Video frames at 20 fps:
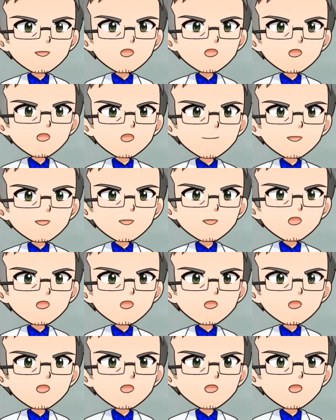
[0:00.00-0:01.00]
sensors
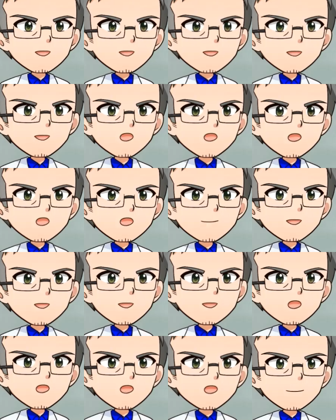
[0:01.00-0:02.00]
used with
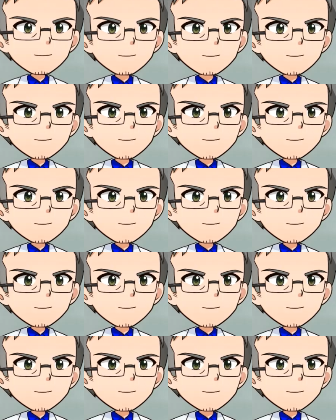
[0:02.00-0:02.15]
robots.